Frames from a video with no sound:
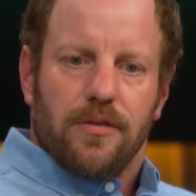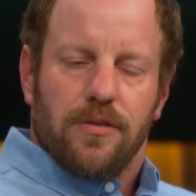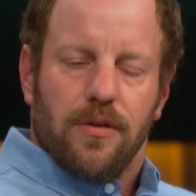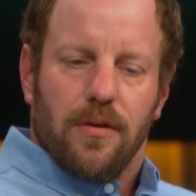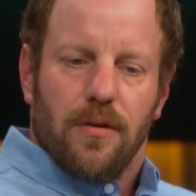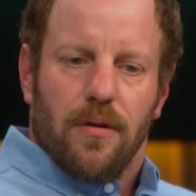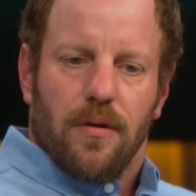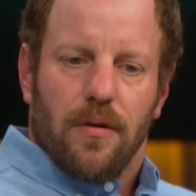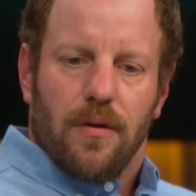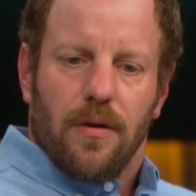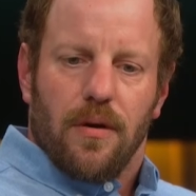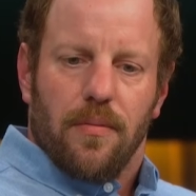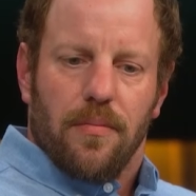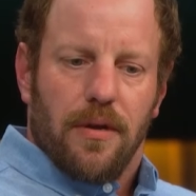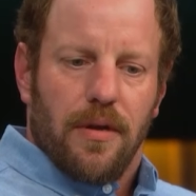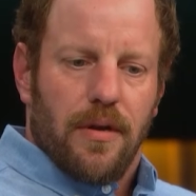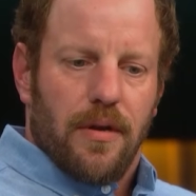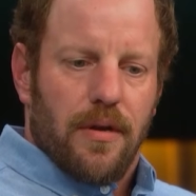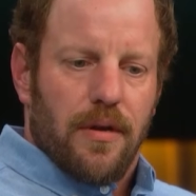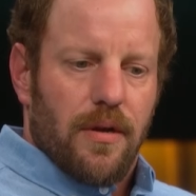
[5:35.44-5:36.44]
cheat on her, I
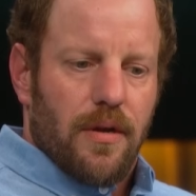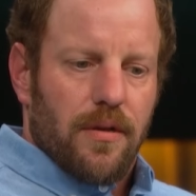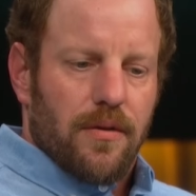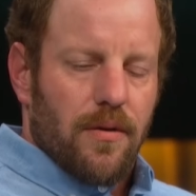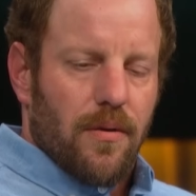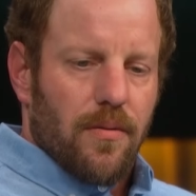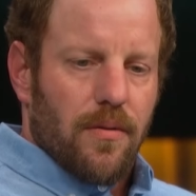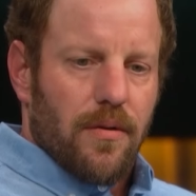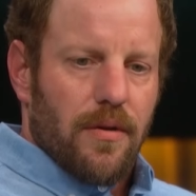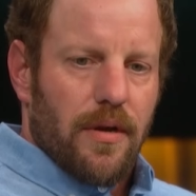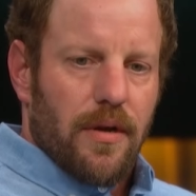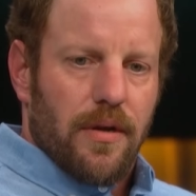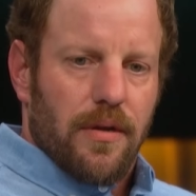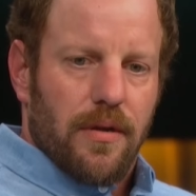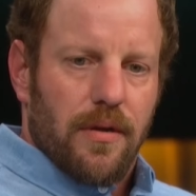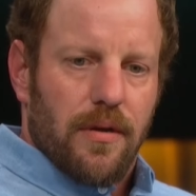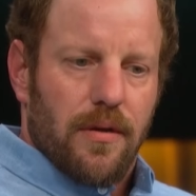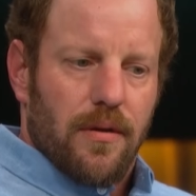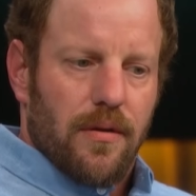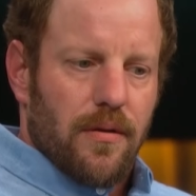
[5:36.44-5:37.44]
mean, and then I told her that I
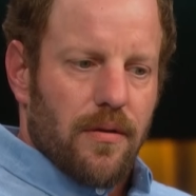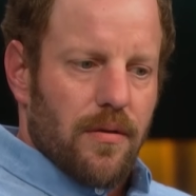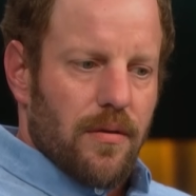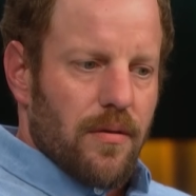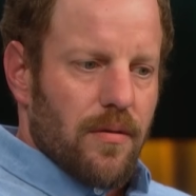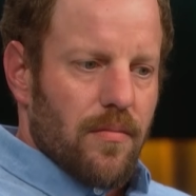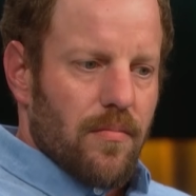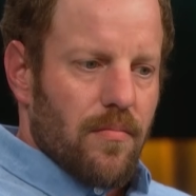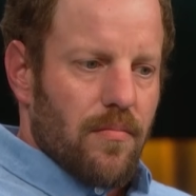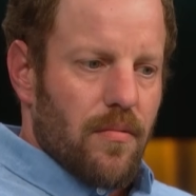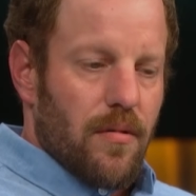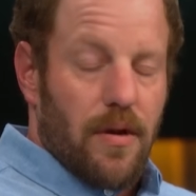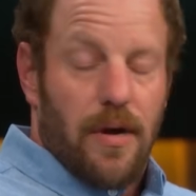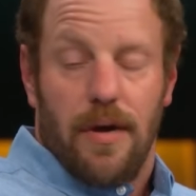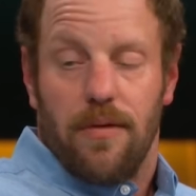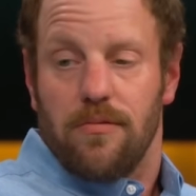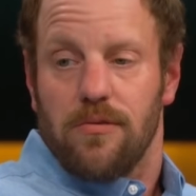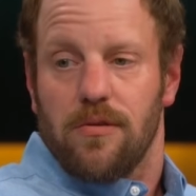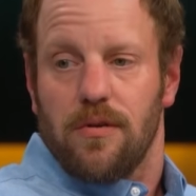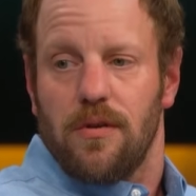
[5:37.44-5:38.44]
did, and I
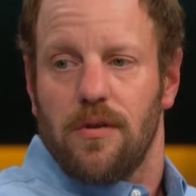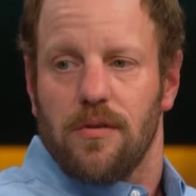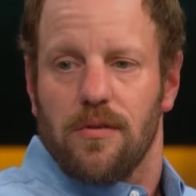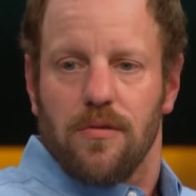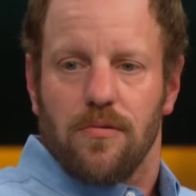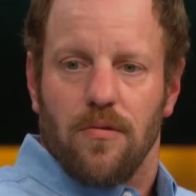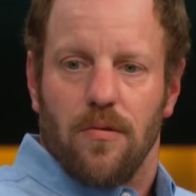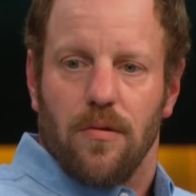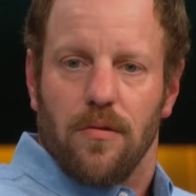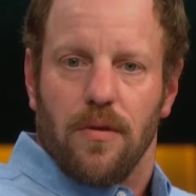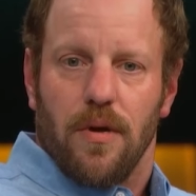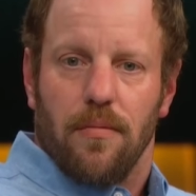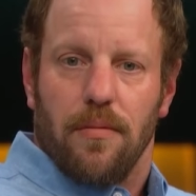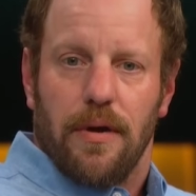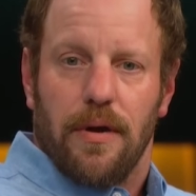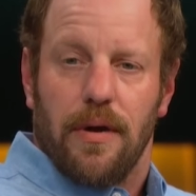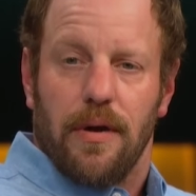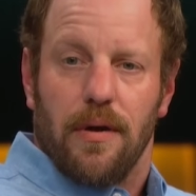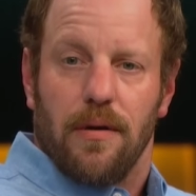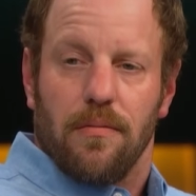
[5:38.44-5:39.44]
haven't since. It's the only time I
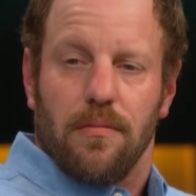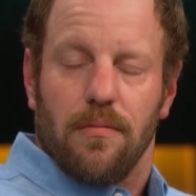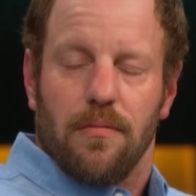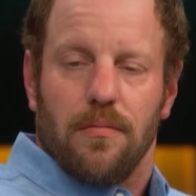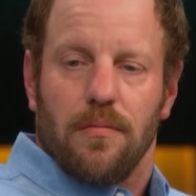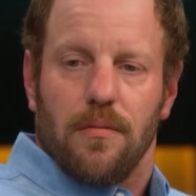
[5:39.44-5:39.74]
have.